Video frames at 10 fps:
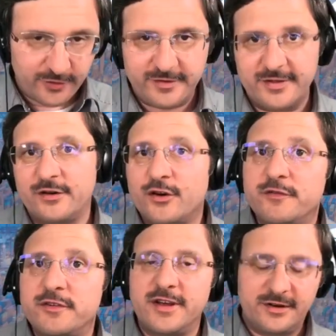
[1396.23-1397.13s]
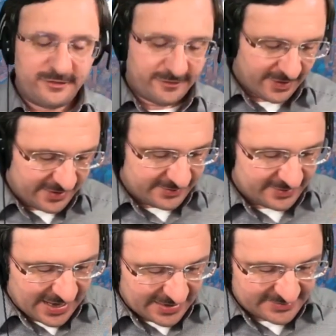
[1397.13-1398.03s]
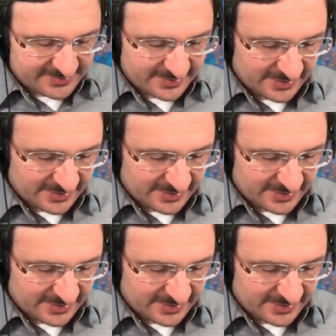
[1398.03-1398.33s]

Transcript: and that curve is now defined as